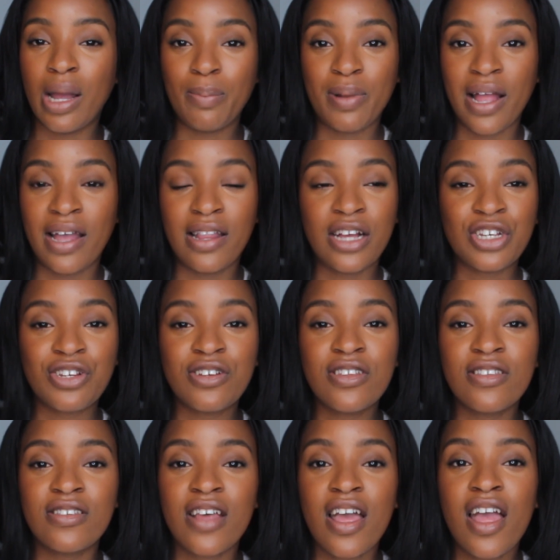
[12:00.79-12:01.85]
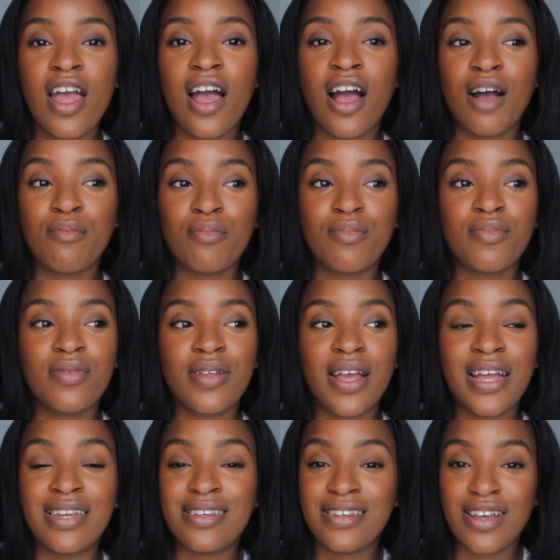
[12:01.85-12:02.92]
I apply lashes.
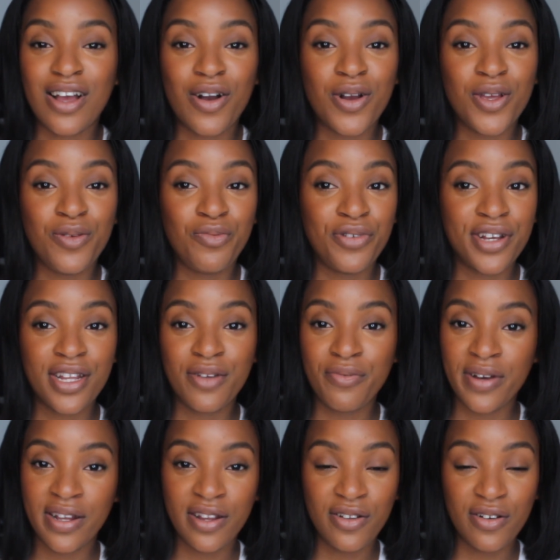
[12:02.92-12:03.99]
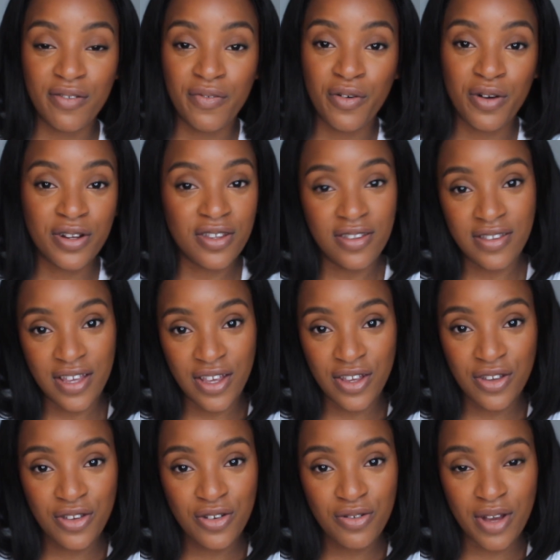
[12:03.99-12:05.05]
And I really look forward to
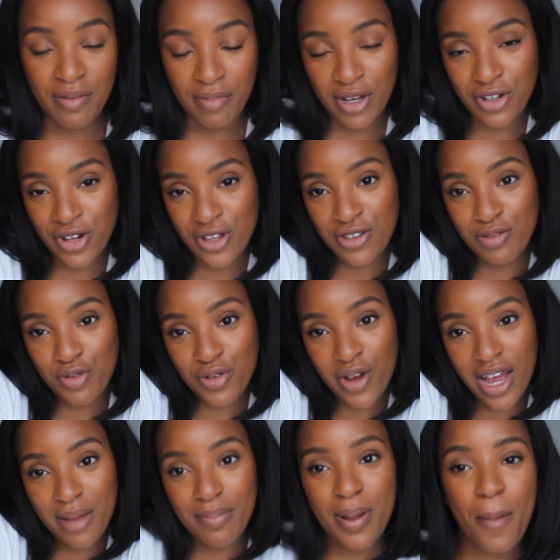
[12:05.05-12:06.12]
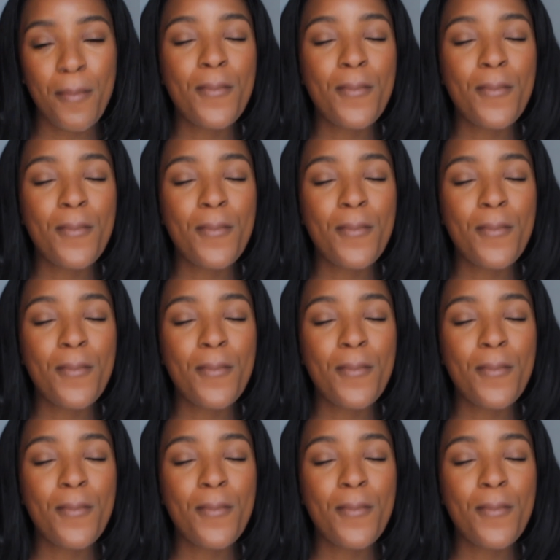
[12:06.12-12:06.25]
seeing you, and make sure you subscribe.